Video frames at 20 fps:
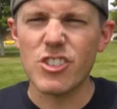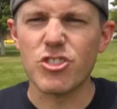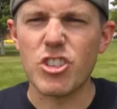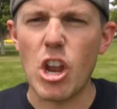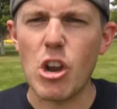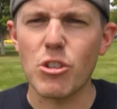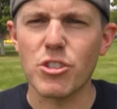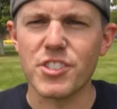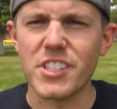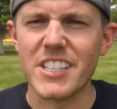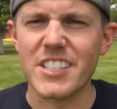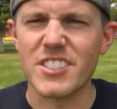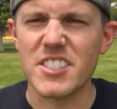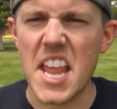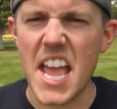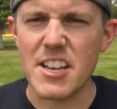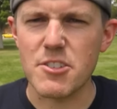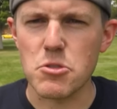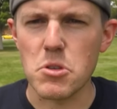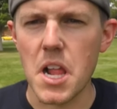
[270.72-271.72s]
Derral's in his
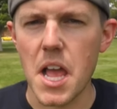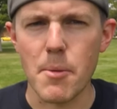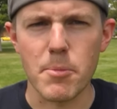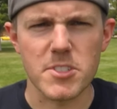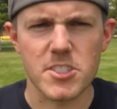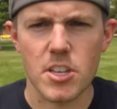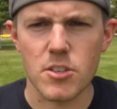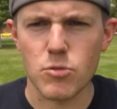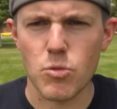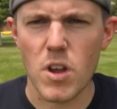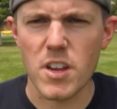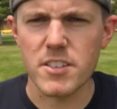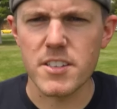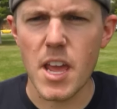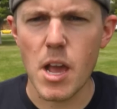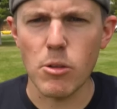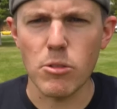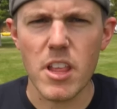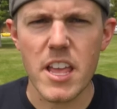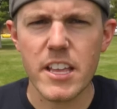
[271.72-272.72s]
natural habitat right
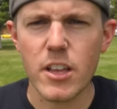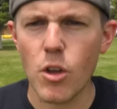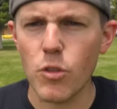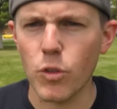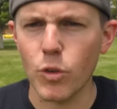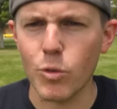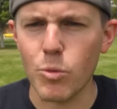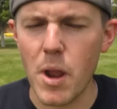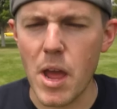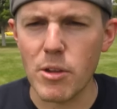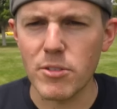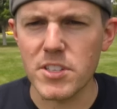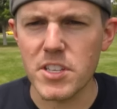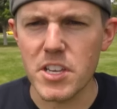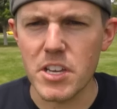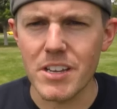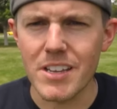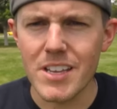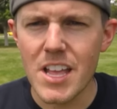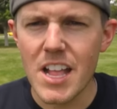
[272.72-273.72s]
now, laying on the ground
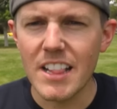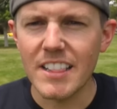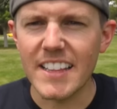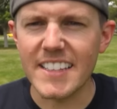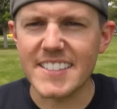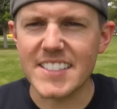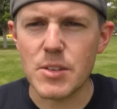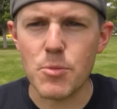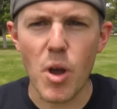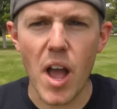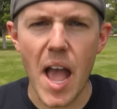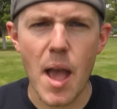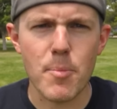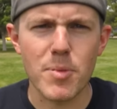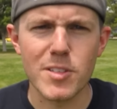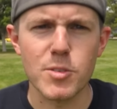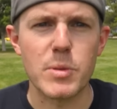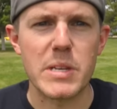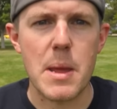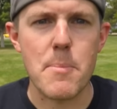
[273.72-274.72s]
here. Let's see what
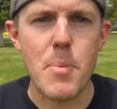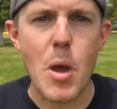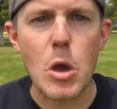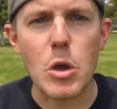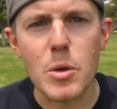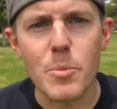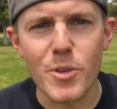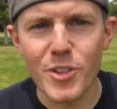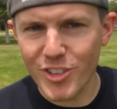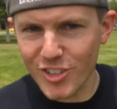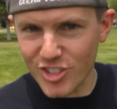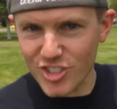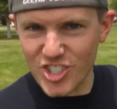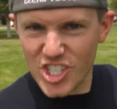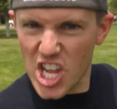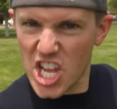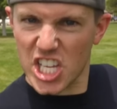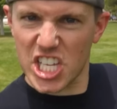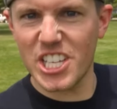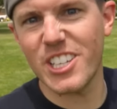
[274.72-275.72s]
happens when I poke him with a
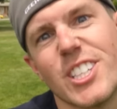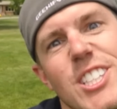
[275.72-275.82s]
stick.